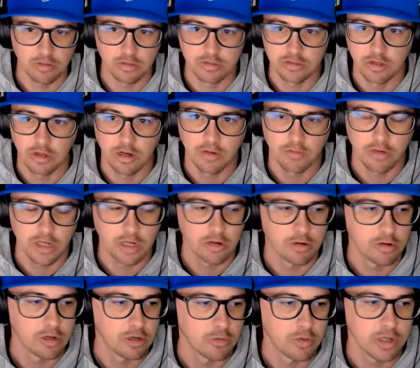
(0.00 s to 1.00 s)
You saw it every
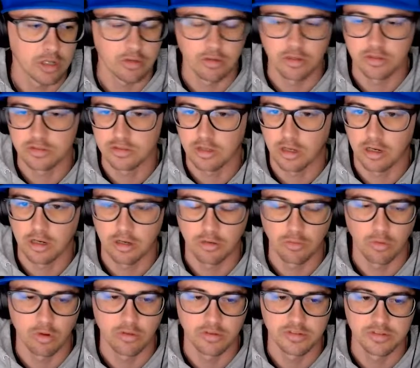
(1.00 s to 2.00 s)
year in New England. You saw it in
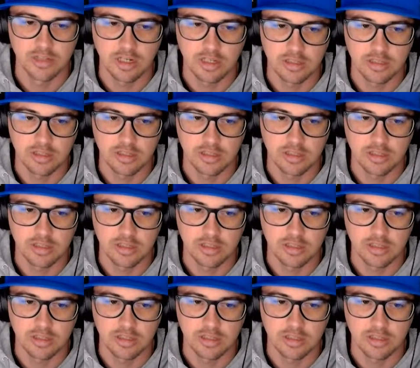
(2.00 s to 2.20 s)
New Orleans.